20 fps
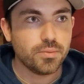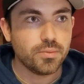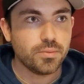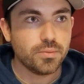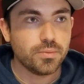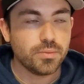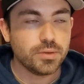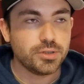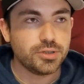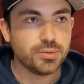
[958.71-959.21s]

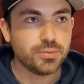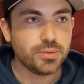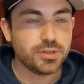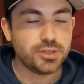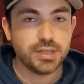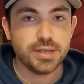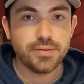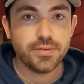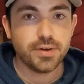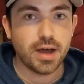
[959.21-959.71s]
which
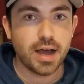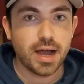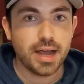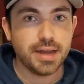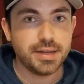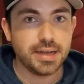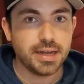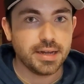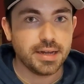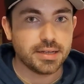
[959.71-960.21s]
even I
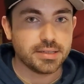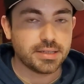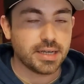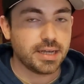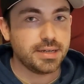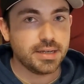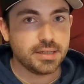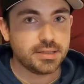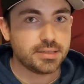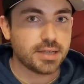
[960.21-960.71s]
did, because I
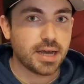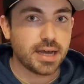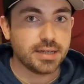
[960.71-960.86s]
did size